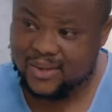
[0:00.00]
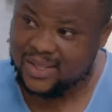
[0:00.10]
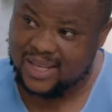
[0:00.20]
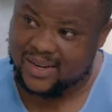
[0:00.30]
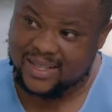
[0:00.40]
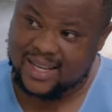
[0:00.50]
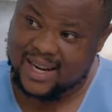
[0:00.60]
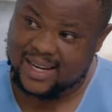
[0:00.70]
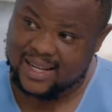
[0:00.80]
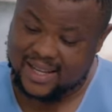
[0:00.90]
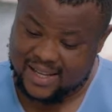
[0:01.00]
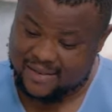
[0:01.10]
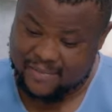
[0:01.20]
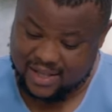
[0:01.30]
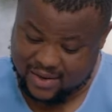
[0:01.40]
not just an ordinary
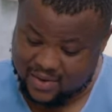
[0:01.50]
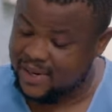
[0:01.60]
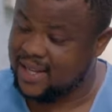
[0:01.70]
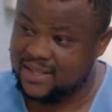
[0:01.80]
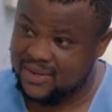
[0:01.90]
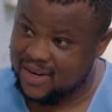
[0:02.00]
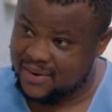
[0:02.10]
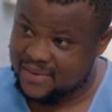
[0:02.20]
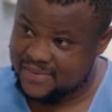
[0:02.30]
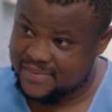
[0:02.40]
medical practitioner.